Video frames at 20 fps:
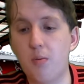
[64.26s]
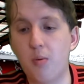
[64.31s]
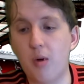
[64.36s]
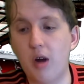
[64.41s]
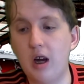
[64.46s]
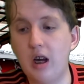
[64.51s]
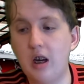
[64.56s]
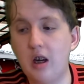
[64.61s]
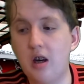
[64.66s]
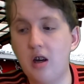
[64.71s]

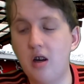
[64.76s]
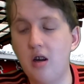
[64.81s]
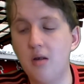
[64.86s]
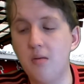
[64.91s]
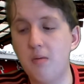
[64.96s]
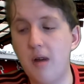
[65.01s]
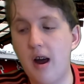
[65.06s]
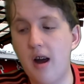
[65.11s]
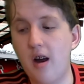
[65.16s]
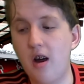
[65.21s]
break
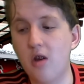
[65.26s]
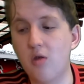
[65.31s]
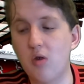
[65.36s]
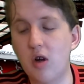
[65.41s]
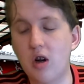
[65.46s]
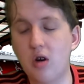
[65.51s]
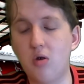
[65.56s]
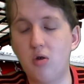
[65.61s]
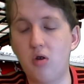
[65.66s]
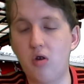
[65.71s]
Man United's
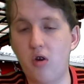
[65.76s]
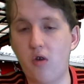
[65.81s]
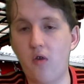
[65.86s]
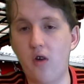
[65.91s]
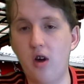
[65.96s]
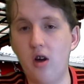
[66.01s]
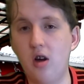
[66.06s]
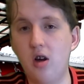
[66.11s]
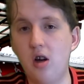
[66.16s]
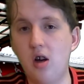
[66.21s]
record
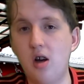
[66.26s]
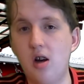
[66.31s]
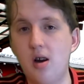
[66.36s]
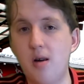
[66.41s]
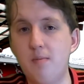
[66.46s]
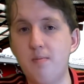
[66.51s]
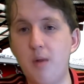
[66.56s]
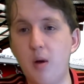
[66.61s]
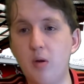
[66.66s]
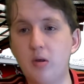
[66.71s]
for
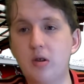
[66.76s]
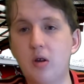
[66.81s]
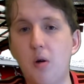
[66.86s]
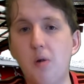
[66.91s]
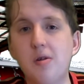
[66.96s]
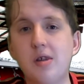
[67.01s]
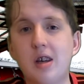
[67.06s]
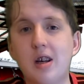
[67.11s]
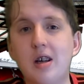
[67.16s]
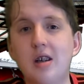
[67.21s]
most
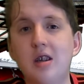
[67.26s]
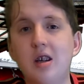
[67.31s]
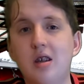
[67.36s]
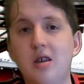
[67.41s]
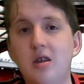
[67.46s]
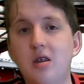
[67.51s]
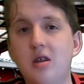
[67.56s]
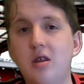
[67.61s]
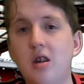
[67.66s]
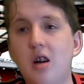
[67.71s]
goals in
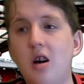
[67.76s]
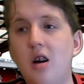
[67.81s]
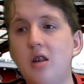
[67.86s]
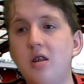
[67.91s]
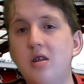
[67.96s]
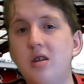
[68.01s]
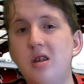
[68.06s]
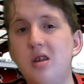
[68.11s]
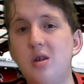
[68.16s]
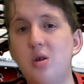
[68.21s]
consistent
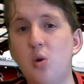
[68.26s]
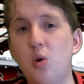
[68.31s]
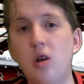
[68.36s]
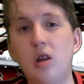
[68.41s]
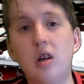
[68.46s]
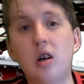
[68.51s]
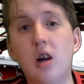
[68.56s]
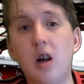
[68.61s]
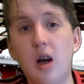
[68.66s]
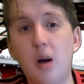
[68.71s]
starts since
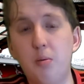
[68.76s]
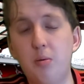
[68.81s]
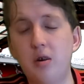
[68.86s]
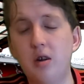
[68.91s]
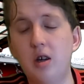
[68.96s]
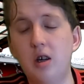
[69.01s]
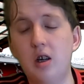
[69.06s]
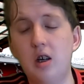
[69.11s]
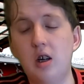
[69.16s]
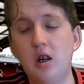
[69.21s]
joining the club.
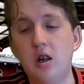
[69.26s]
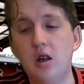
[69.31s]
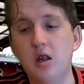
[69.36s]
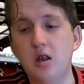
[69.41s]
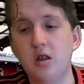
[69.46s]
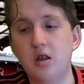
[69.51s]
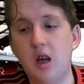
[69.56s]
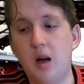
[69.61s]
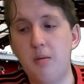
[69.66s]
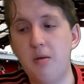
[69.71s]

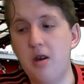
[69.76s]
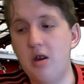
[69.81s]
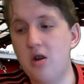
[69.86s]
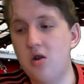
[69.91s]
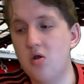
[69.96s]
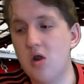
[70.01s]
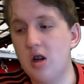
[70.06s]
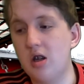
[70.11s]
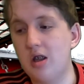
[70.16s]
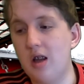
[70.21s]
So that'd be
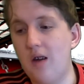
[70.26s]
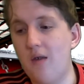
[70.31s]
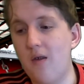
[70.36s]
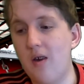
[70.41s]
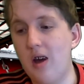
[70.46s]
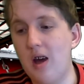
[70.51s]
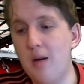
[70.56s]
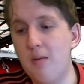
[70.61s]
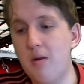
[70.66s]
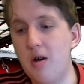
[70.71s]
interesting for
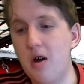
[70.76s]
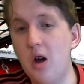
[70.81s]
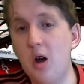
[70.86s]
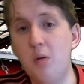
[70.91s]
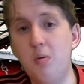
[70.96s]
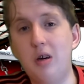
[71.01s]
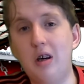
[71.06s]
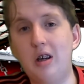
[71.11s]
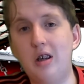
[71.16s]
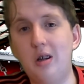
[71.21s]
him. I
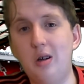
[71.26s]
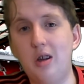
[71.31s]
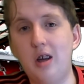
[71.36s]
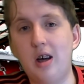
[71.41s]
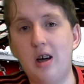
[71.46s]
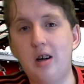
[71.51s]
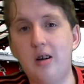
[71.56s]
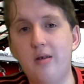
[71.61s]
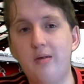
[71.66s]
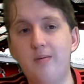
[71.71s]
hope he can do
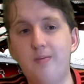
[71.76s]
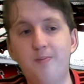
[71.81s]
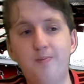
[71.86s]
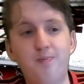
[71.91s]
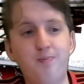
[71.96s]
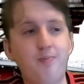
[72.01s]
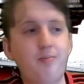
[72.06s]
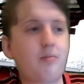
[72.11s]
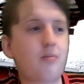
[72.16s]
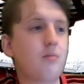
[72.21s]
that.
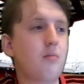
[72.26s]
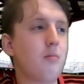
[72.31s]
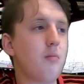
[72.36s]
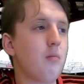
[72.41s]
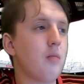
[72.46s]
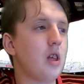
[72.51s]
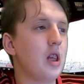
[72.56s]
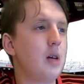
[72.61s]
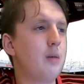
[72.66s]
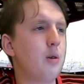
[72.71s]

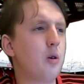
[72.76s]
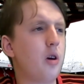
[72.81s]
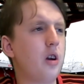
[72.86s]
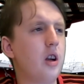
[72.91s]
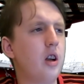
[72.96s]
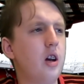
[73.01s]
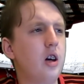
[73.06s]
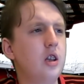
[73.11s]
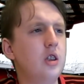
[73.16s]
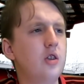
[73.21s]
That'd be kind
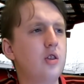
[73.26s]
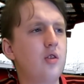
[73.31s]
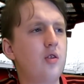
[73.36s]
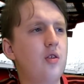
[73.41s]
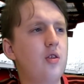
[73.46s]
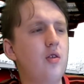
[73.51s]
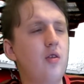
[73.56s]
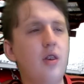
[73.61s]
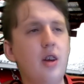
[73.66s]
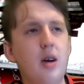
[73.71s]
of nice
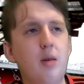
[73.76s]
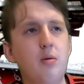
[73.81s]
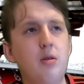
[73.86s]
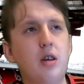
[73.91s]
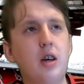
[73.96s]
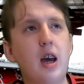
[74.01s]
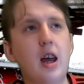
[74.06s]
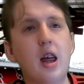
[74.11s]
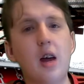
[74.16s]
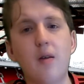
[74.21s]
for him
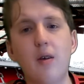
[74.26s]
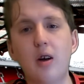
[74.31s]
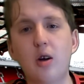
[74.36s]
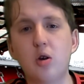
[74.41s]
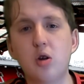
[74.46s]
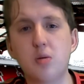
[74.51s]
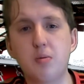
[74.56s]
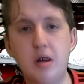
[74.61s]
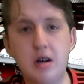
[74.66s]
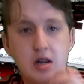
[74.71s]
to get that
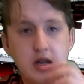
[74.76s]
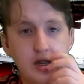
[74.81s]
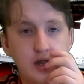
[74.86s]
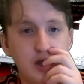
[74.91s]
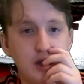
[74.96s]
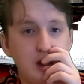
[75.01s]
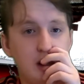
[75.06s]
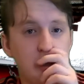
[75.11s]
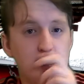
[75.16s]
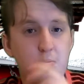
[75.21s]
record, especially
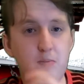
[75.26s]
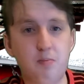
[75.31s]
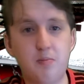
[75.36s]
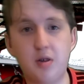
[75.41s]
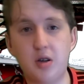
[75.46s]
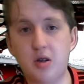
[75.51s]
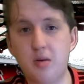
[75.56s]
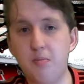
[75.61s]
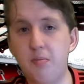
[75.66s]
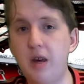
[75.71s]
since he's
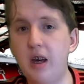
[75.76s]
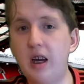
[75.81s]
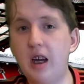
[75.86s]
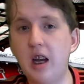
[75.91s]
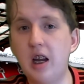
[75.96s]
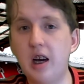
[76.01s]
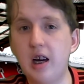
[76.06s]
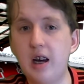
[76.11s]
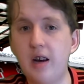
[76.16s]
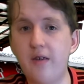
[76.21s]
such a big
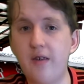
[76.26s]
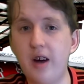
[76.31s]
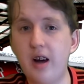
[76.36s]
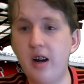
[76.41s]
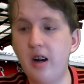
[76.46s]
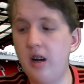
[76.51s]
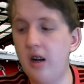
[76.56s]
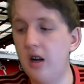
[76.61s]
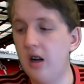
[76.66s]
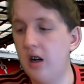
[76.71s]
United
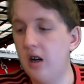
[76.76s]
fan.